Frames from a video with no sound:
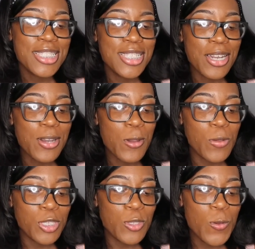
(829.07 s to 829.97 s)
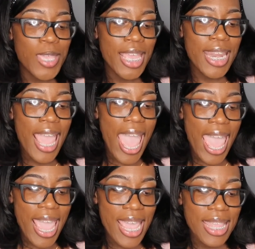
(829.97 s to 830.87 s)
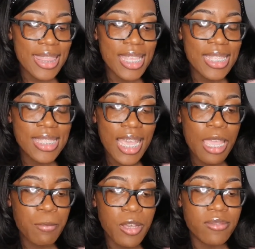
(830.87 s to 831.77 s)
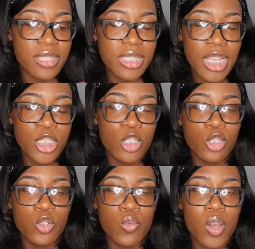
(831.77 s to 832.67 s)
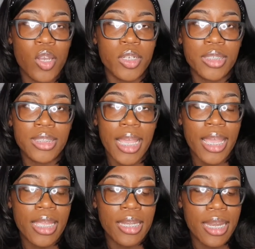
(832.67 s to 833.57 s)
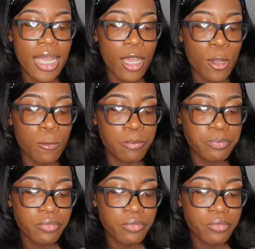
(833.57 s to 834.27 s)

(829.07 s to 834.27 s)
So you can add the type of sections you want on your site. Now,